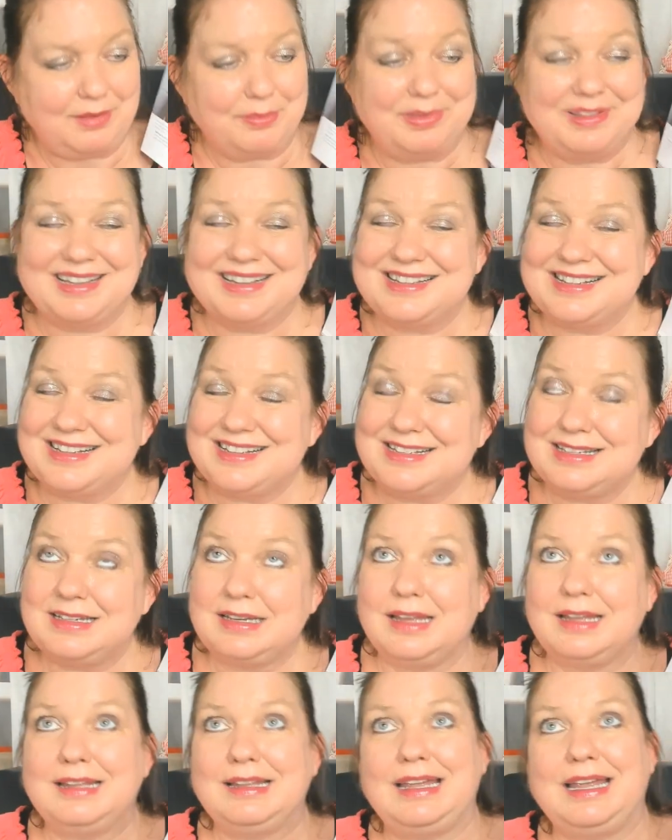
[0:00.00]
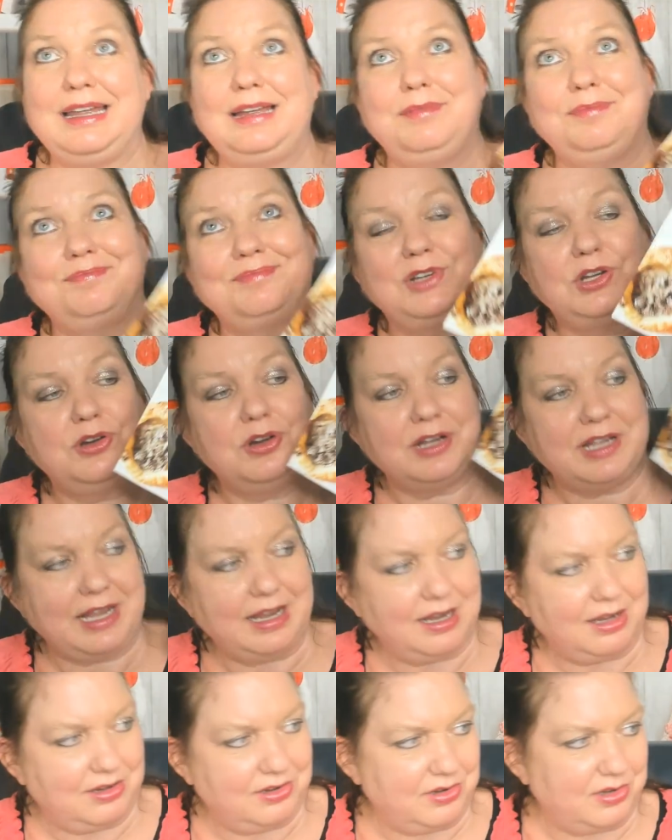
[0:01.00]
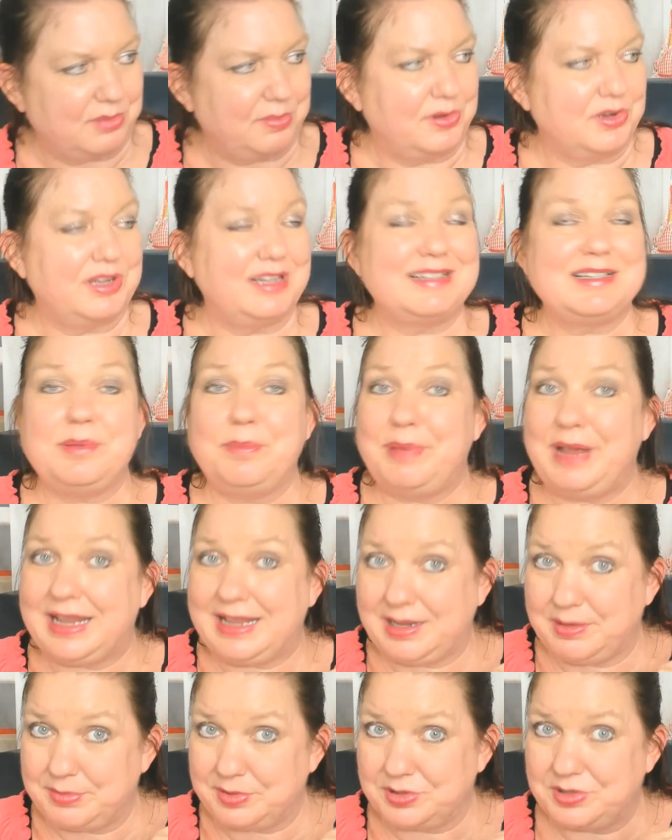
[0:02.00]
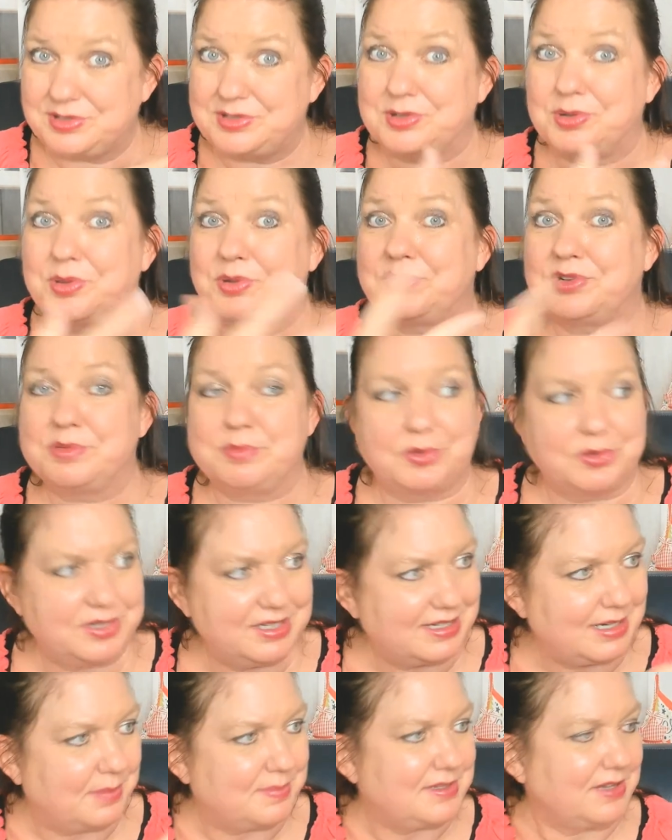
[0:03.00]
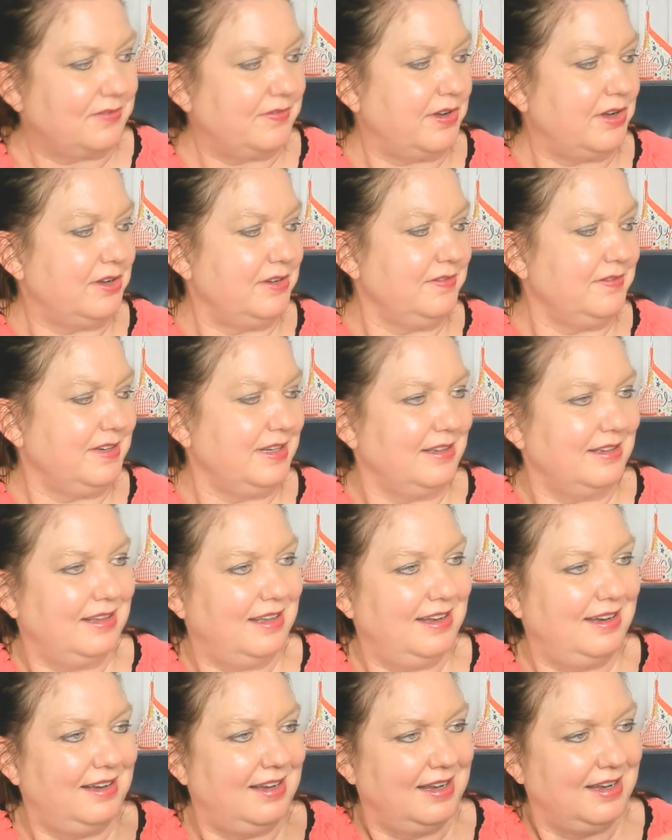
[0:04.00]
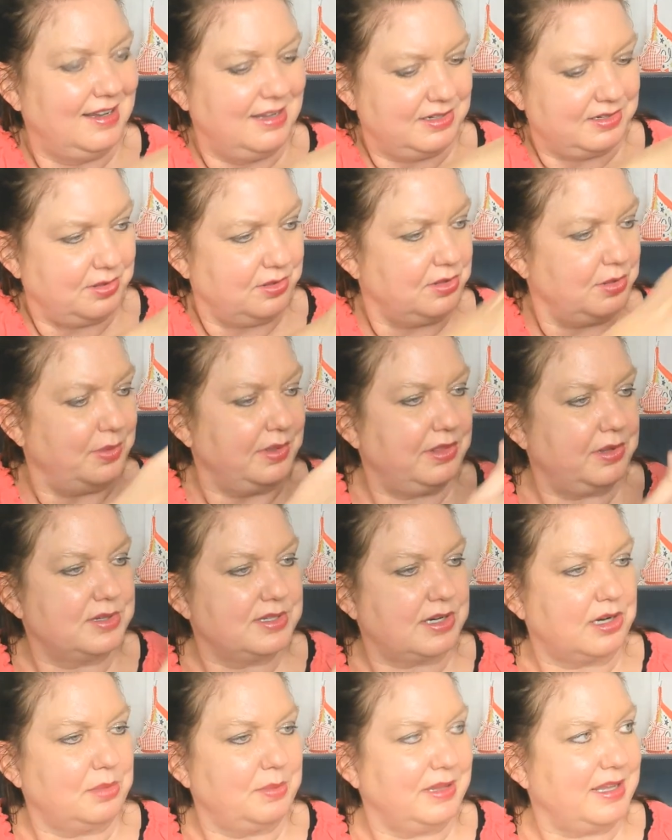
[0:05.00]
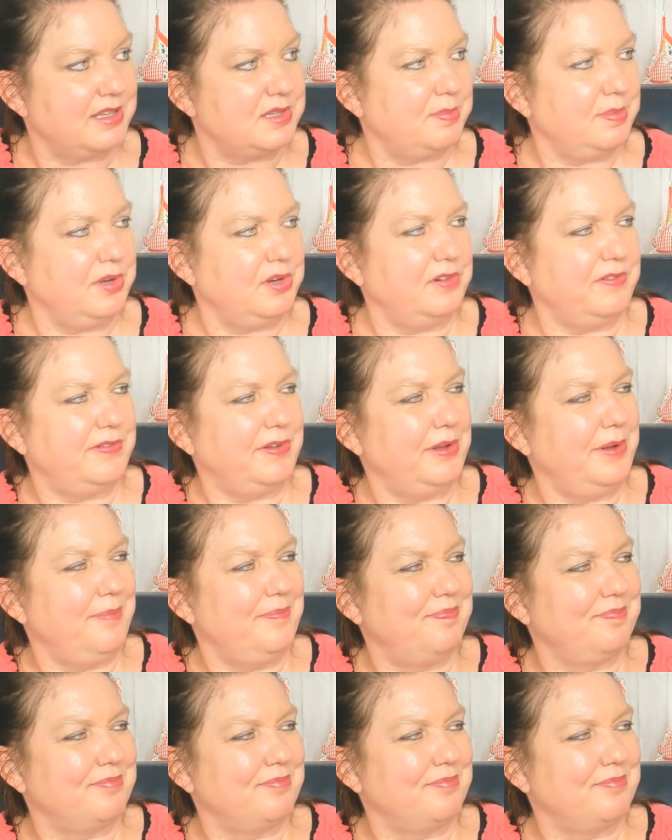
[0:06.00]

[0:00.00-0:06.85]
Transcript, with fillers: but this isn't a cooking cookbook, it's a baking book, so there's more steps involved. Don't know what those are, but that's beautiful.